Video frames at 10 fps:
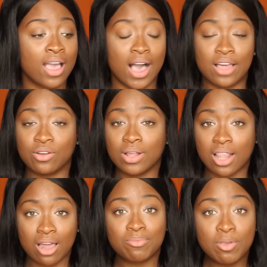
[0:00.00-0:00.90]
I know a
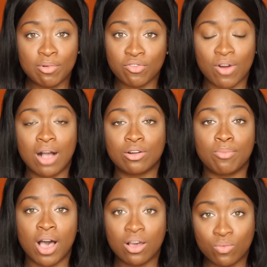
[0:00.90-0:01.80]
lot of people frown
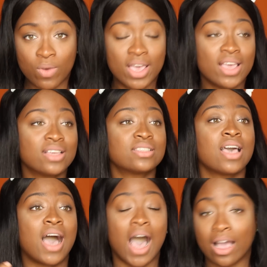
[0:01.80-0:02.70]
upon wigs.
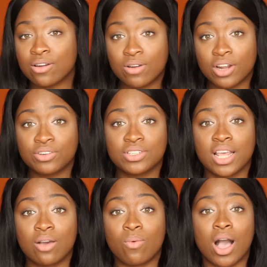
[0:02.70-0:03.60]
I don't
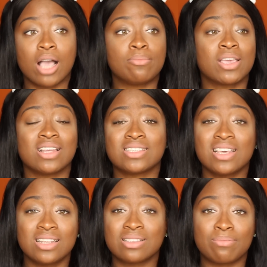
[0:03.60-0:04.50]
understand why, because
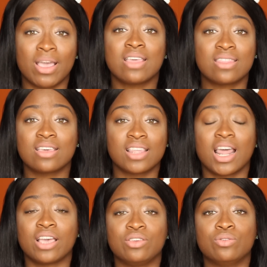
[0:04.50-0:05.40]
it is the main thing that
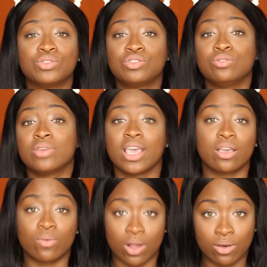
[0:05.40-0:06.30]
I use to get
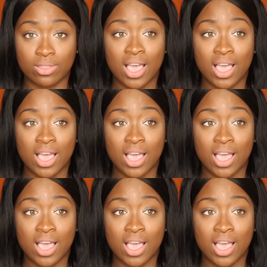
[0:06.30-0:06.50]
growth.